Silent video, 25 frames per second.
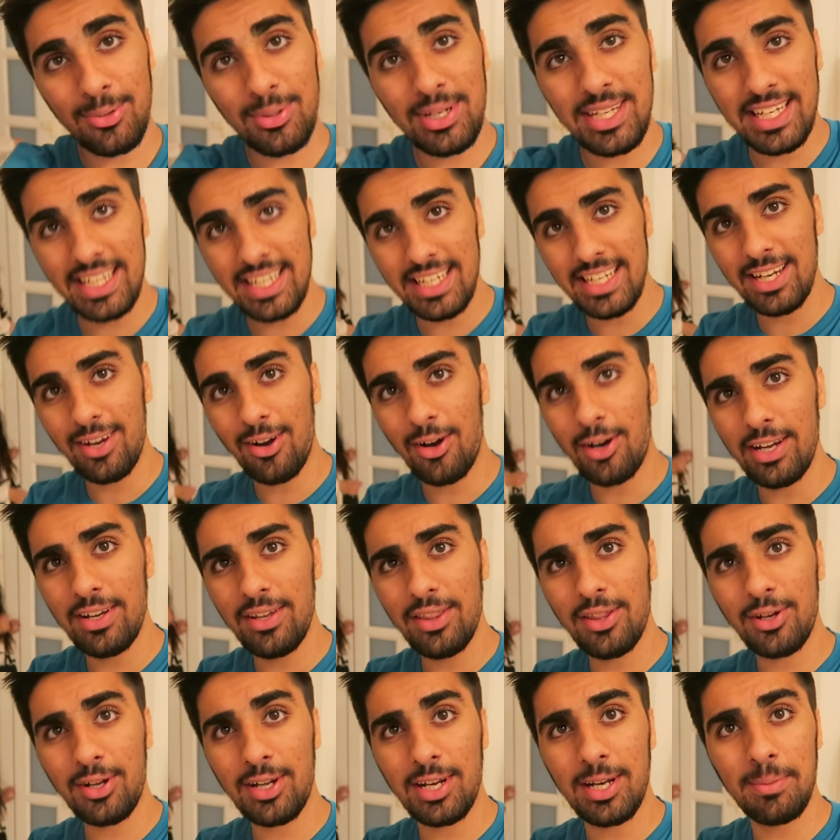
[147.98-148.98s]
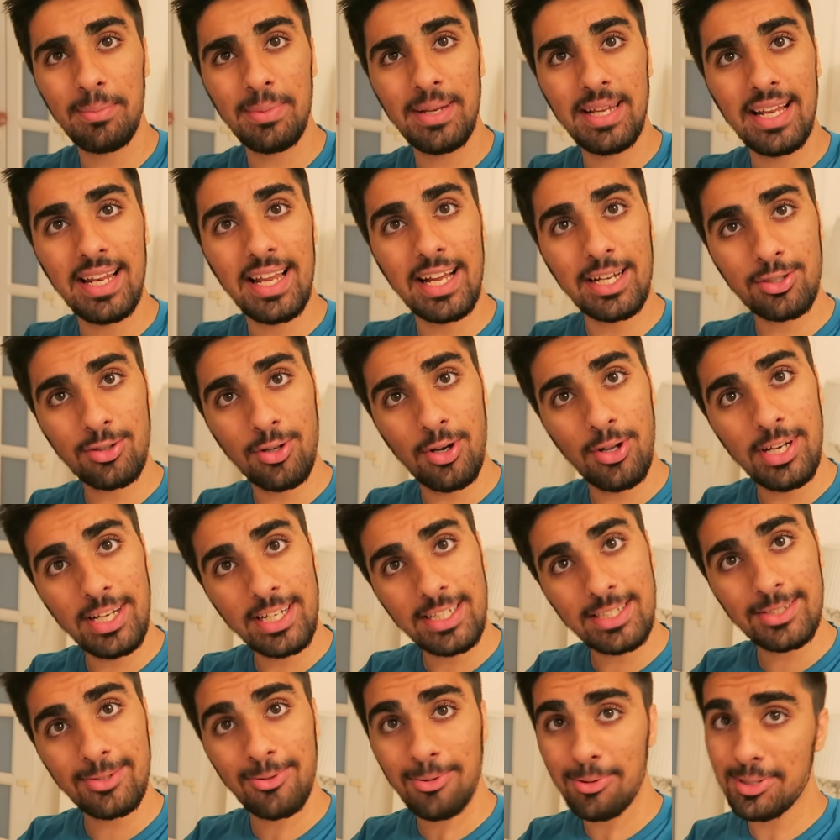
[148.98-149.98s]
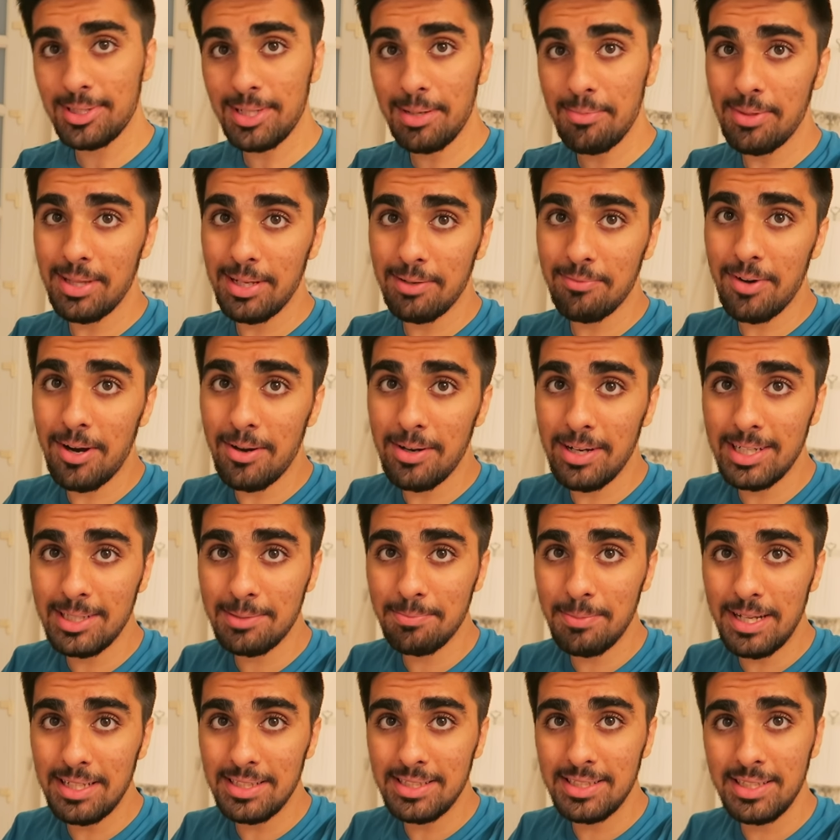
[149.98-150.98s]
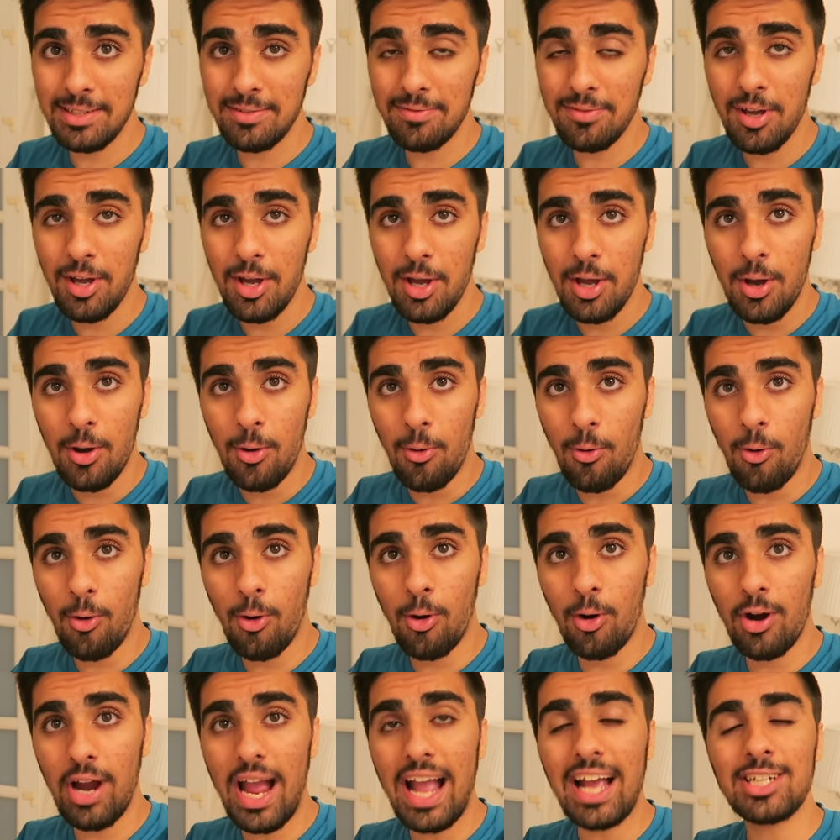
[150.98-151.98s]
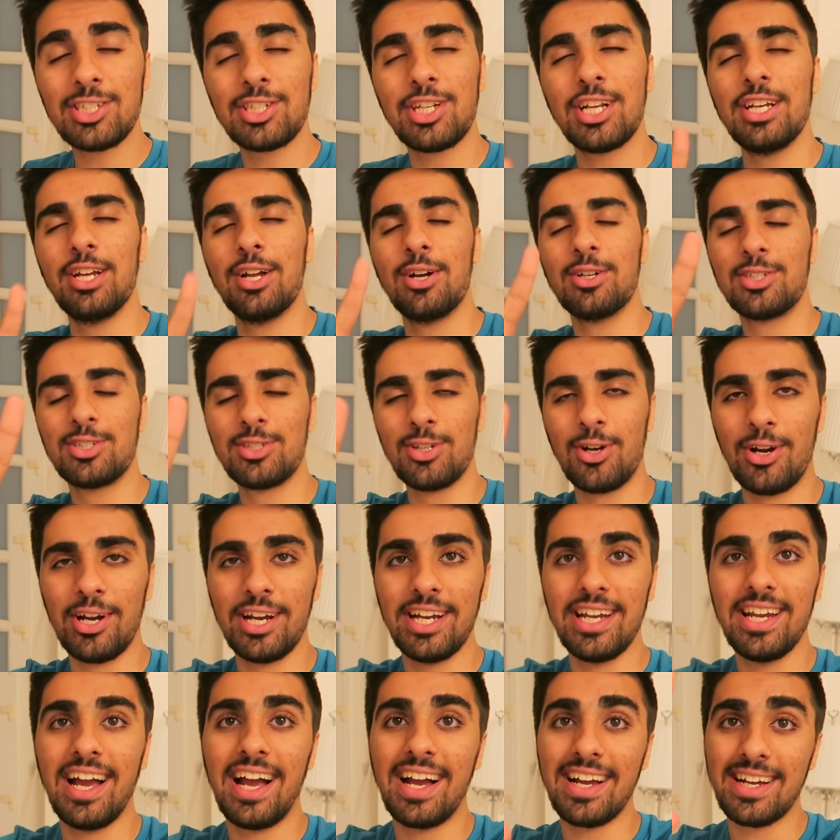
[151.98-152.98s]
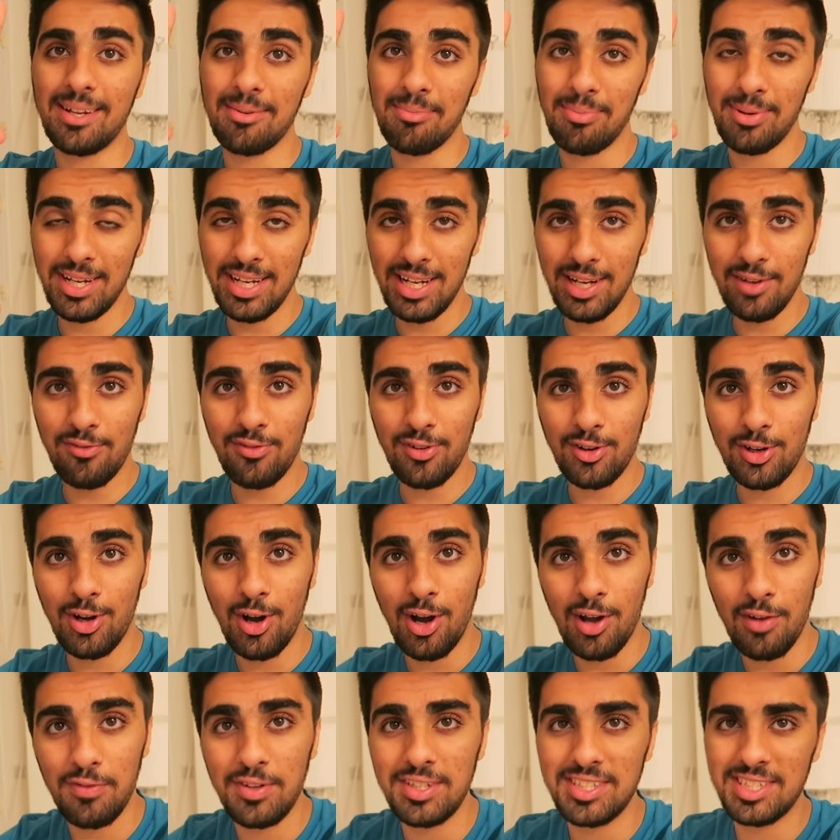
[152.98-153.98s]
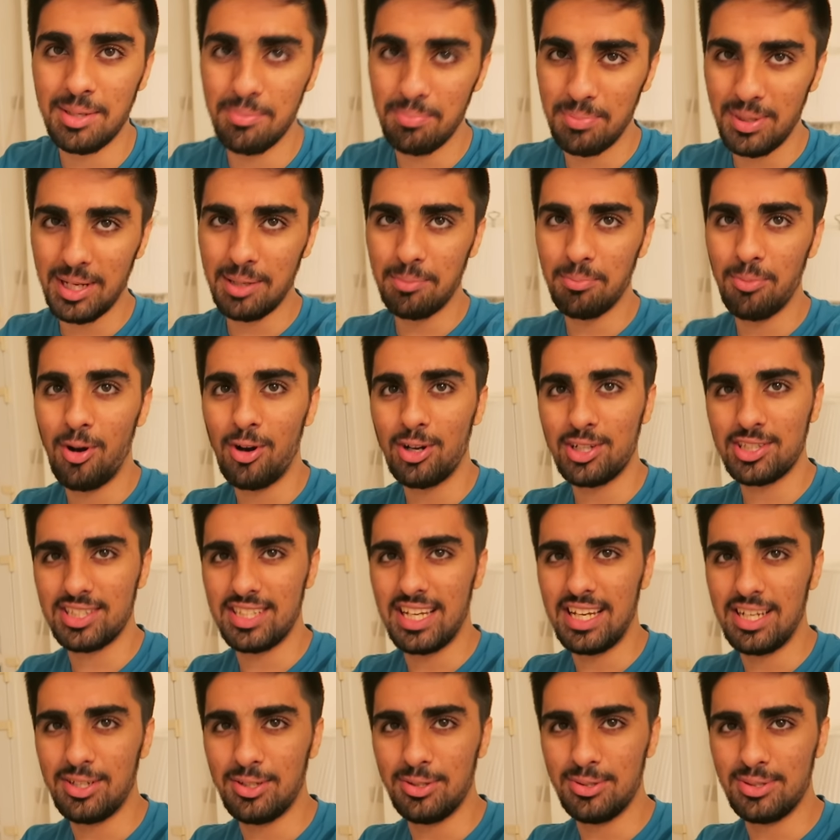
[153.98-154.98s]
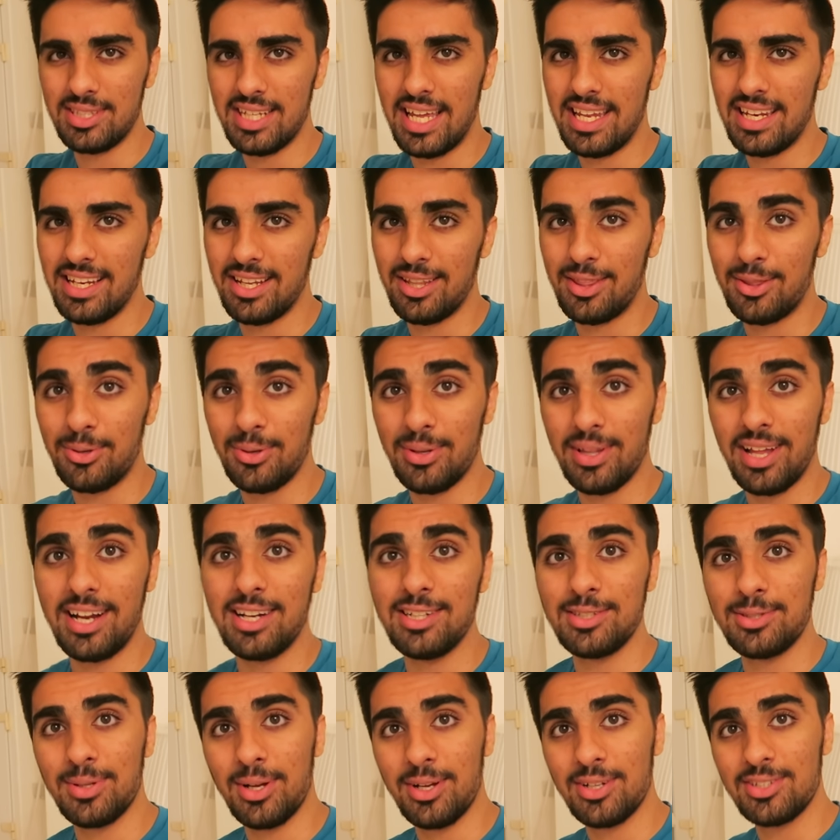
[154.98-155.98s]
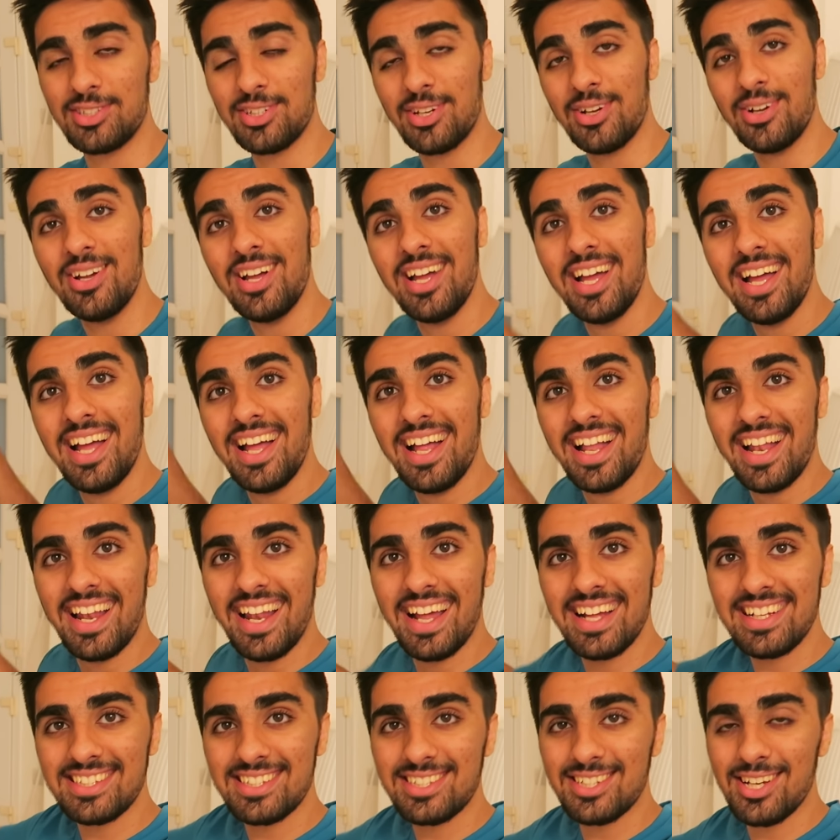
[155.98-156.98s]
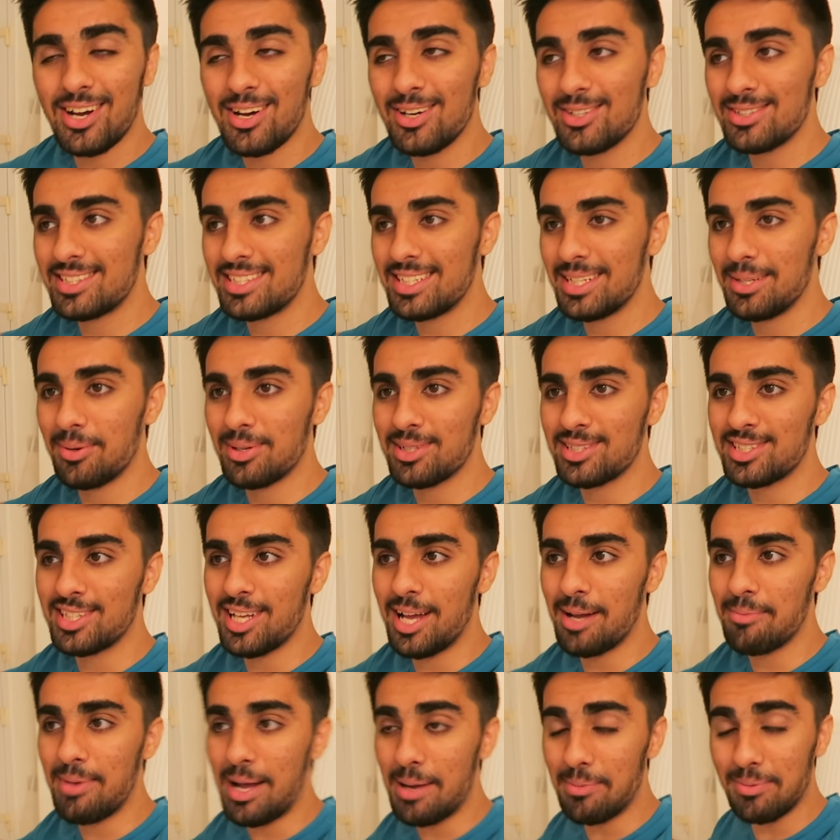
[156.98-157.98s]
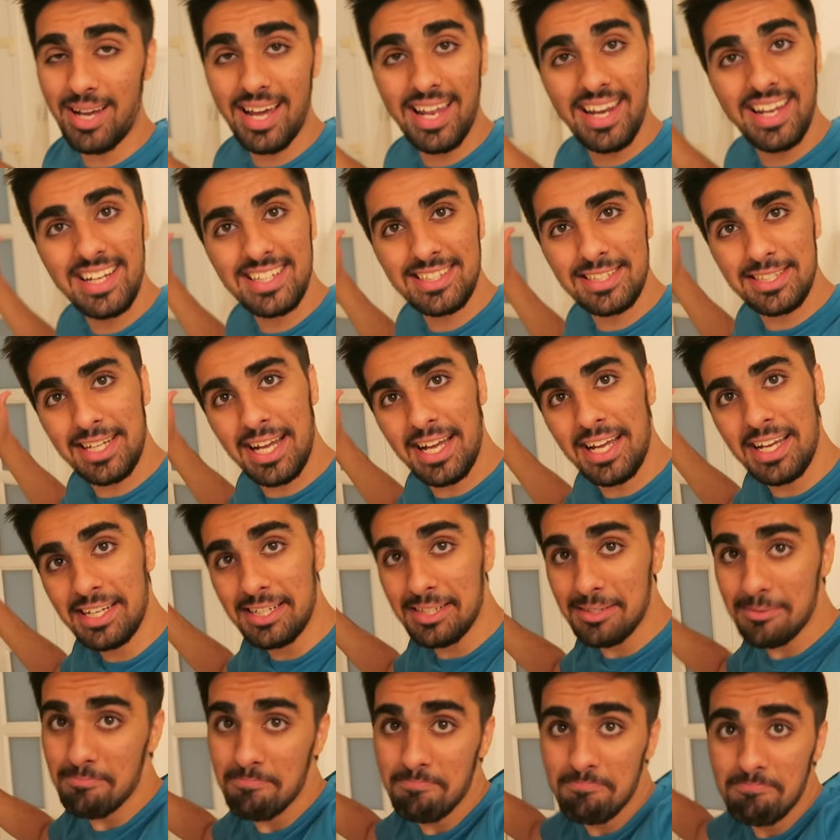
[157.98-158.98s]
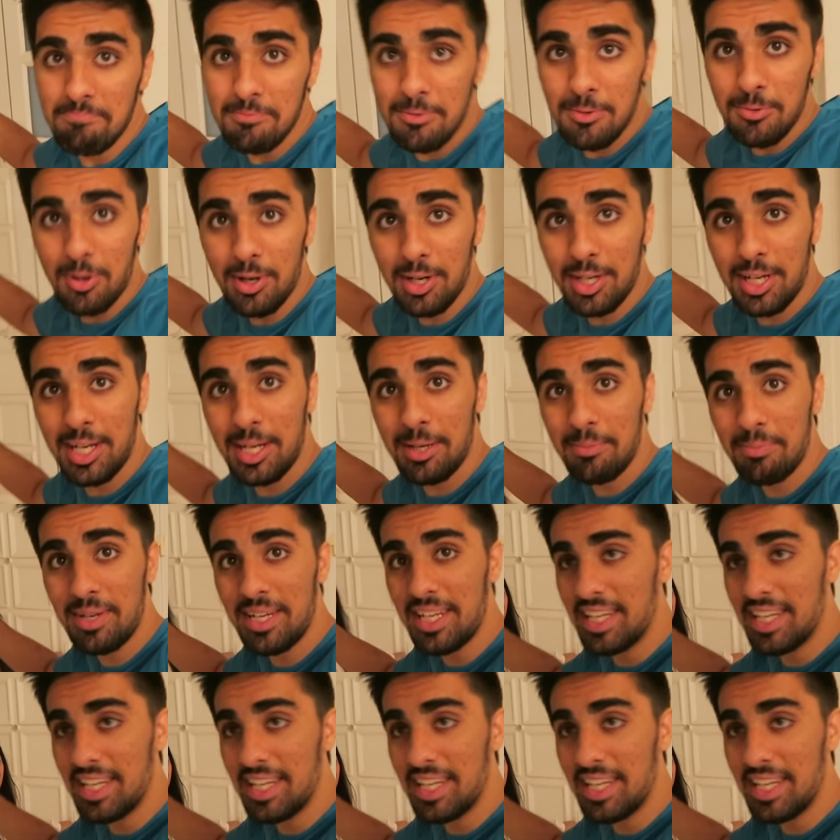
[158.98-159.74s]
three are either gonna be electronics or something very expensive, or actually, no, sorry, I completely forgot, if it's a big box, they do send it through there as well. So let's go see what's up. I'm kind of excited. What could it